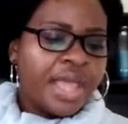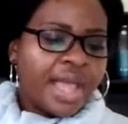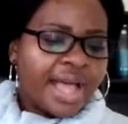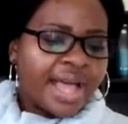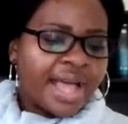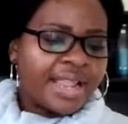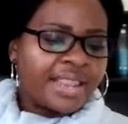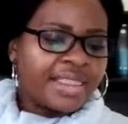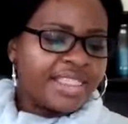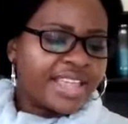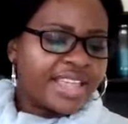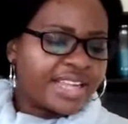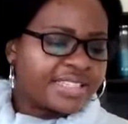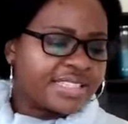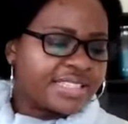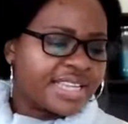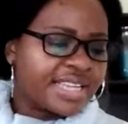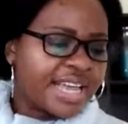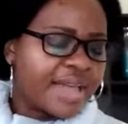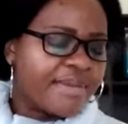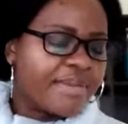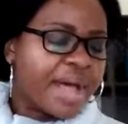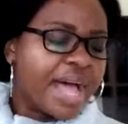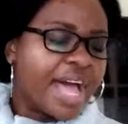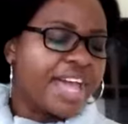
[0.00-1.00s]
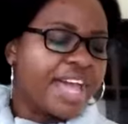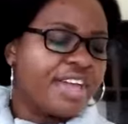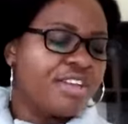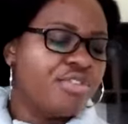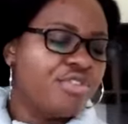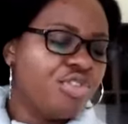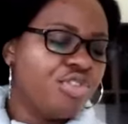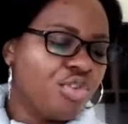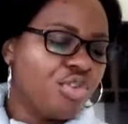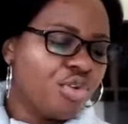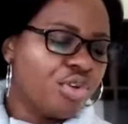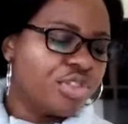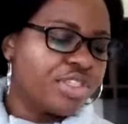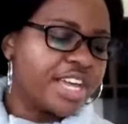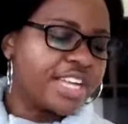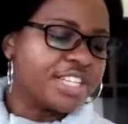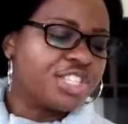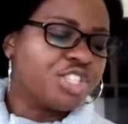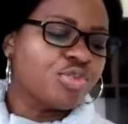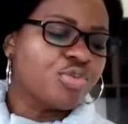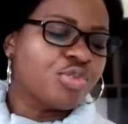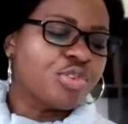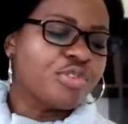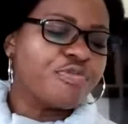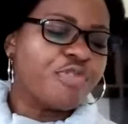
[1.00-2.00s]
At that time, I knew that
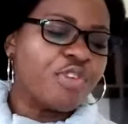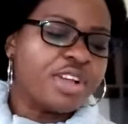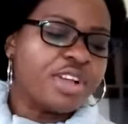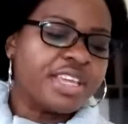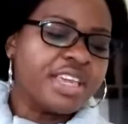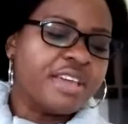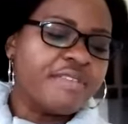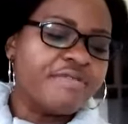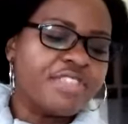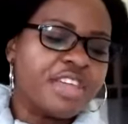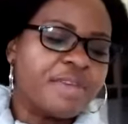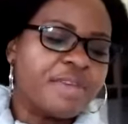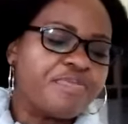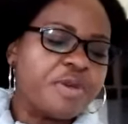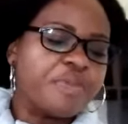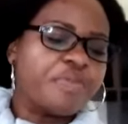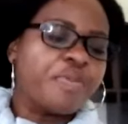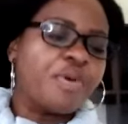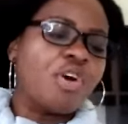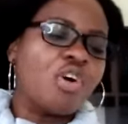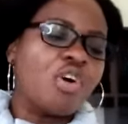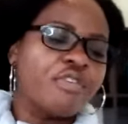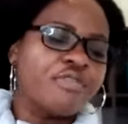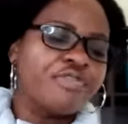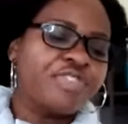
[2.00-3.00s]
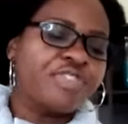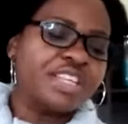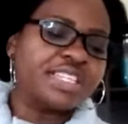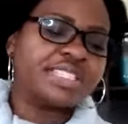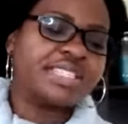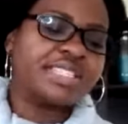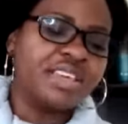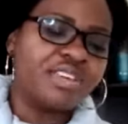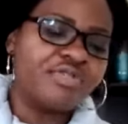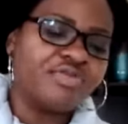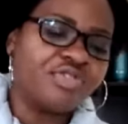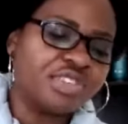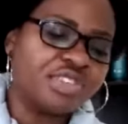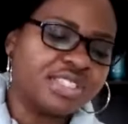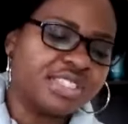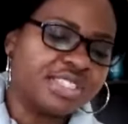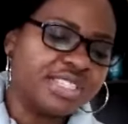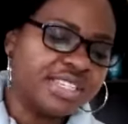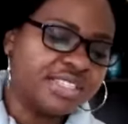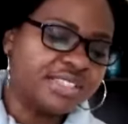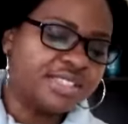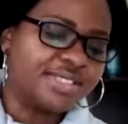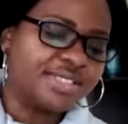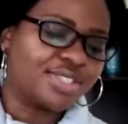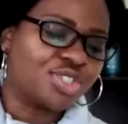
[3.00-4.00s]
you would forgive the people of this evil
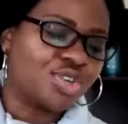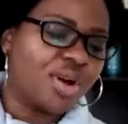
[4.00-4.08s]
city.